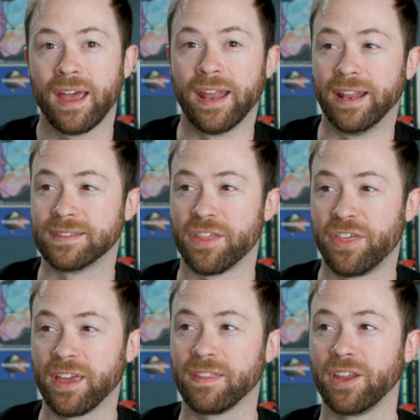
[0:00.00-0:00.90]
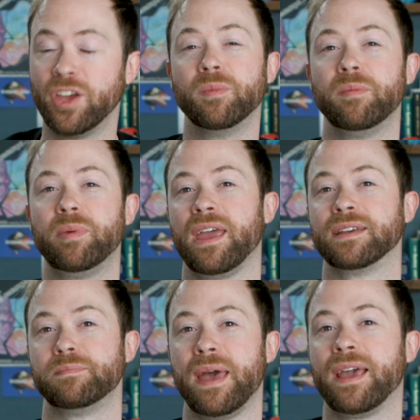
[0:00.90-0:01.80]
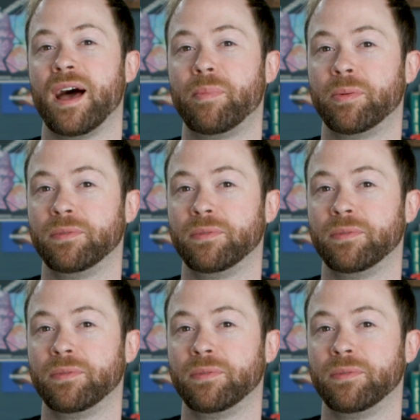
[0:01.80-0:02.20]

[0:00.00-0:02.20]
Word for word: and it's a thing that human beings make up